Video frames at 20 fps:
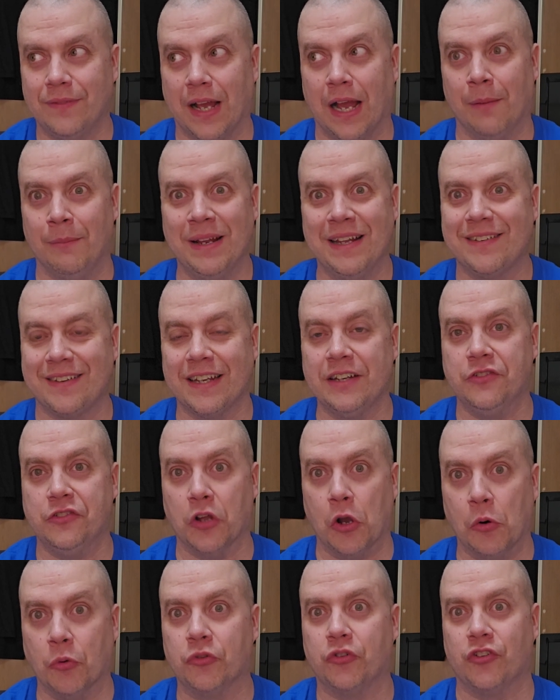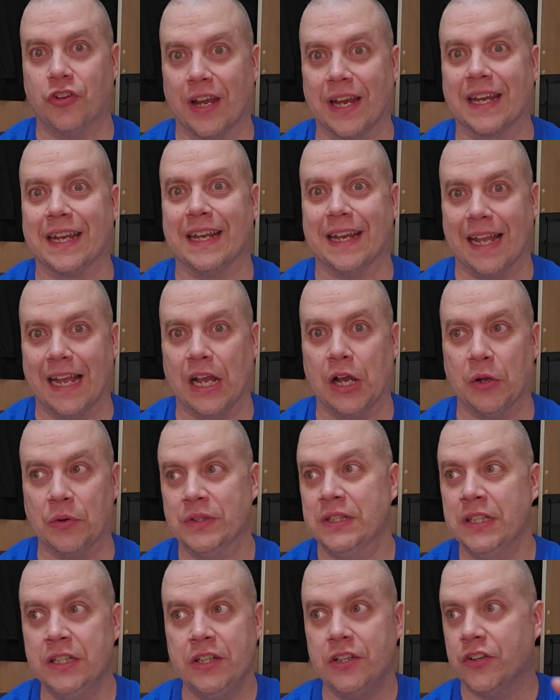I'm not saying don't check it out.
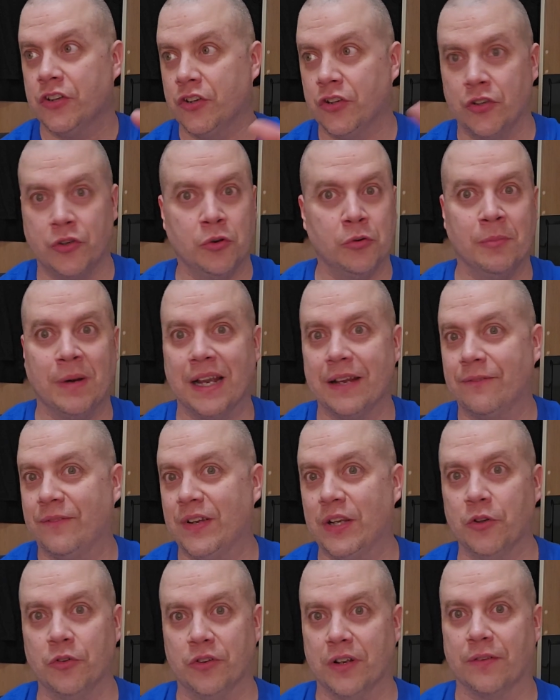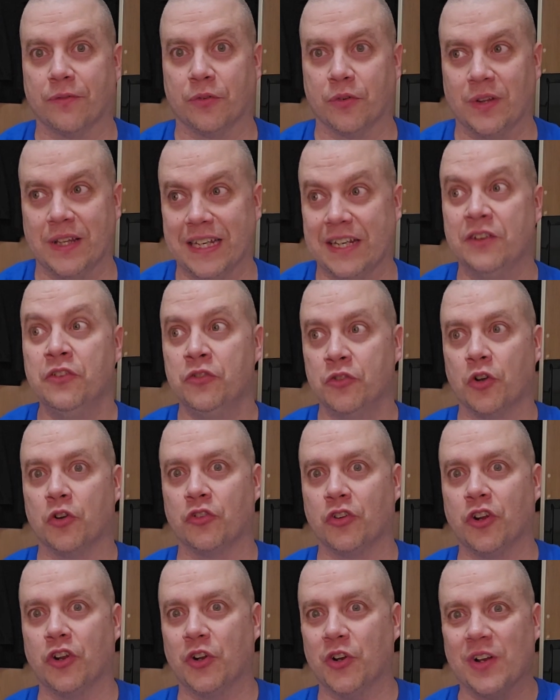You might feel differently.
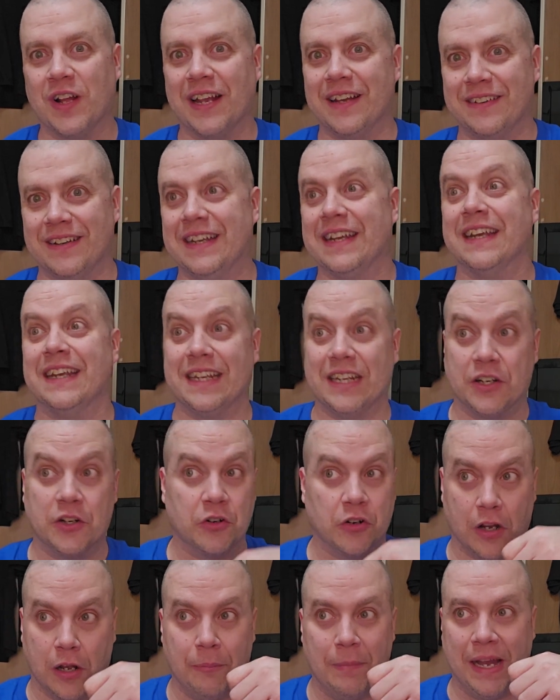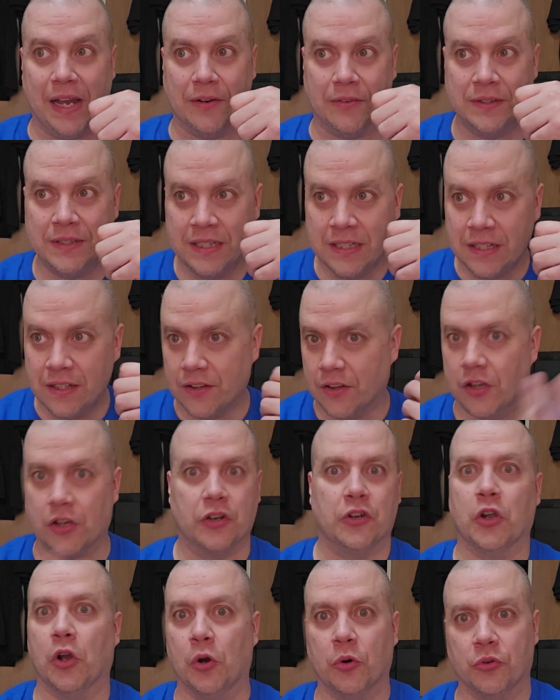There's a good idea here about the
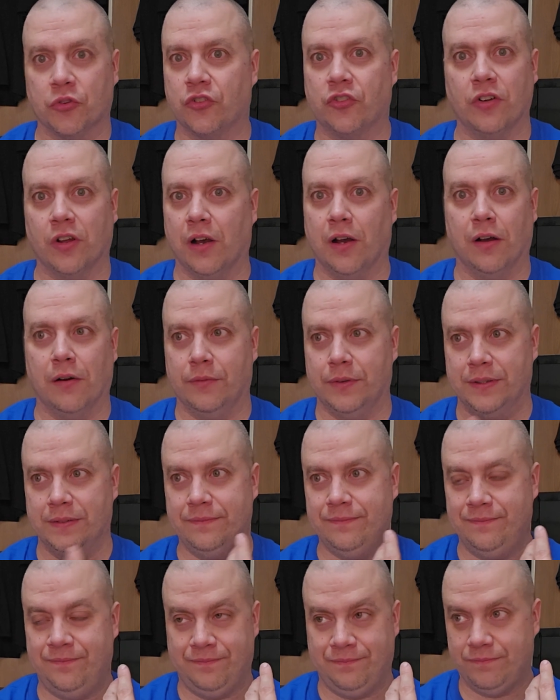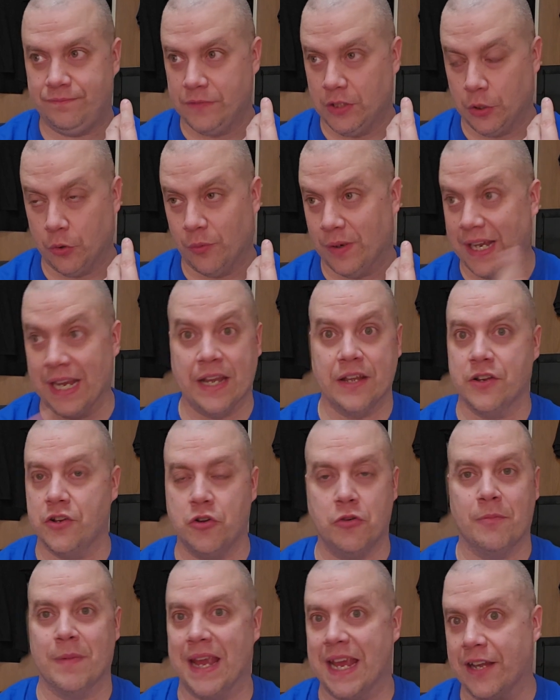ghosts of, you know,
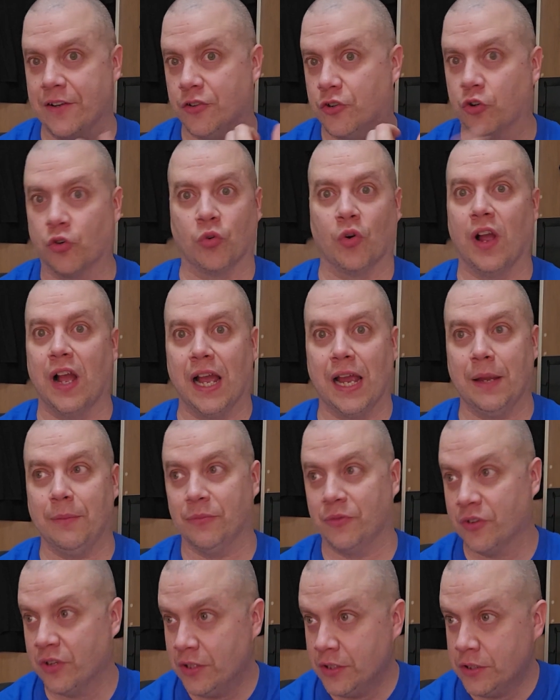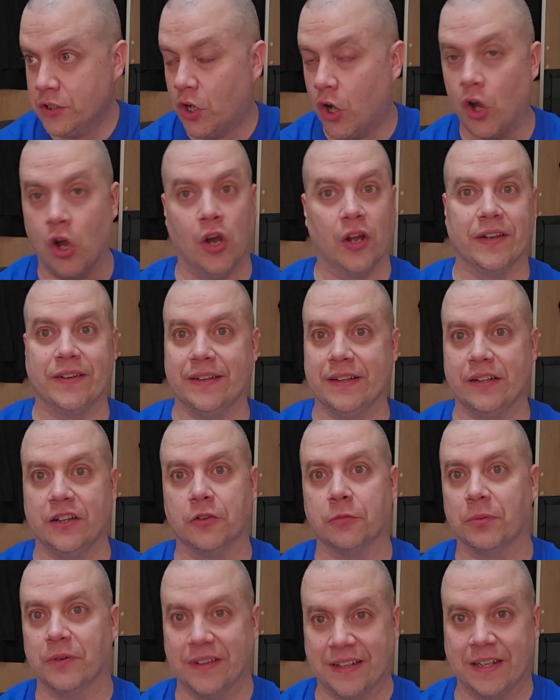inhumane crimes haunting
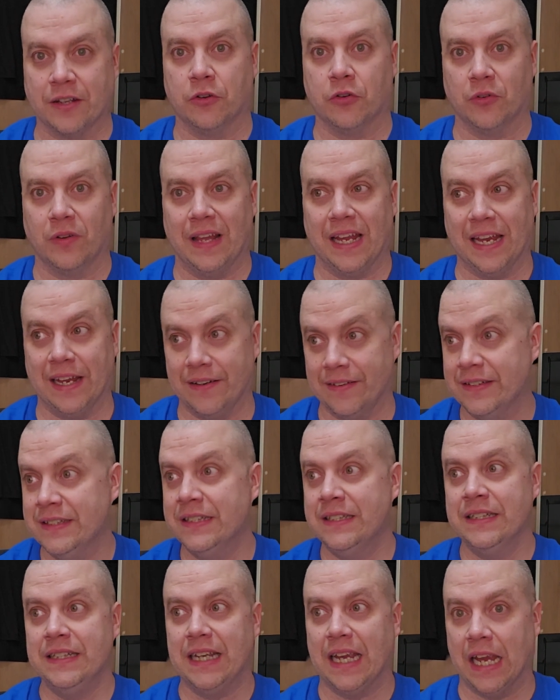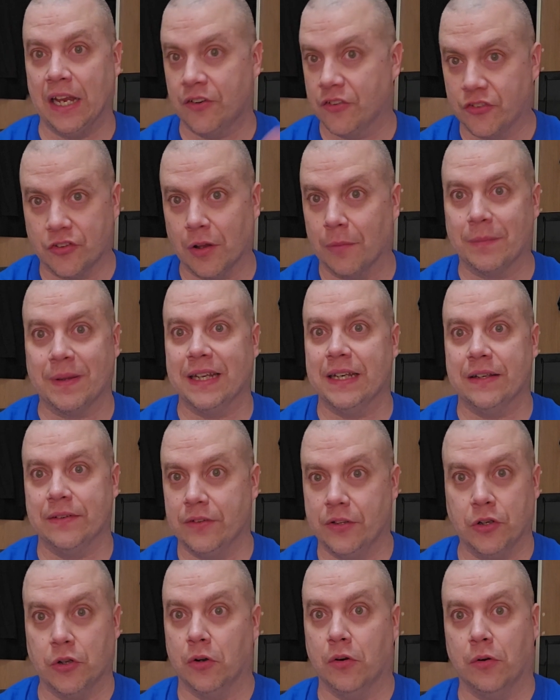this particular land and something,
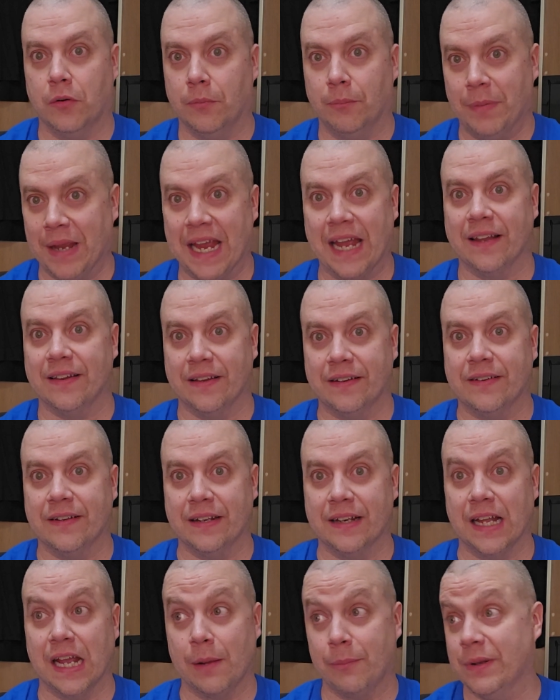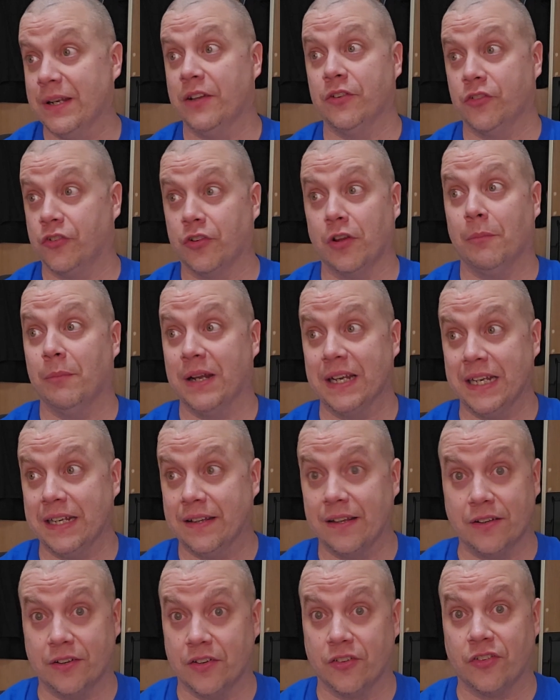you know, bad that did happen and somebody
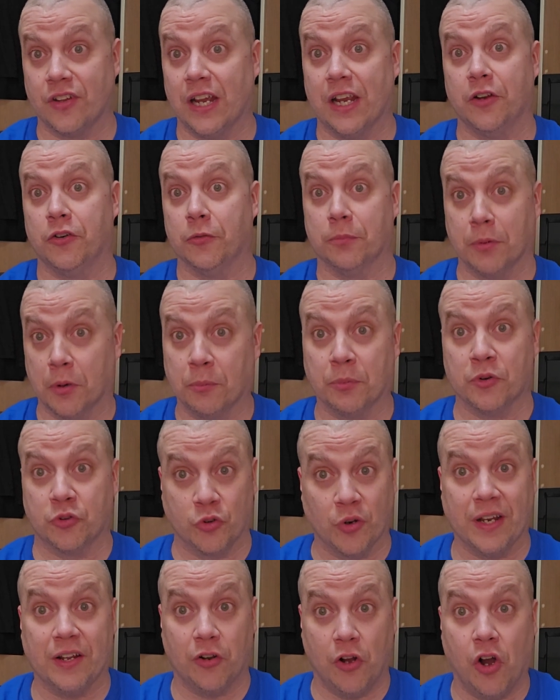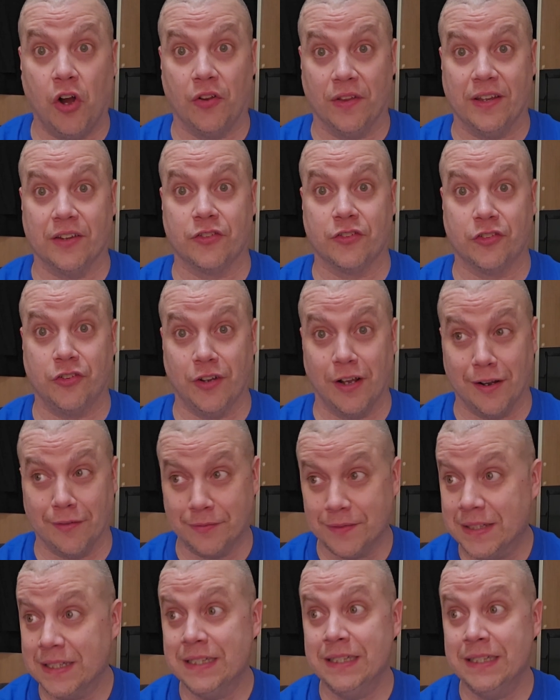that decided to perpetrate all this stuff.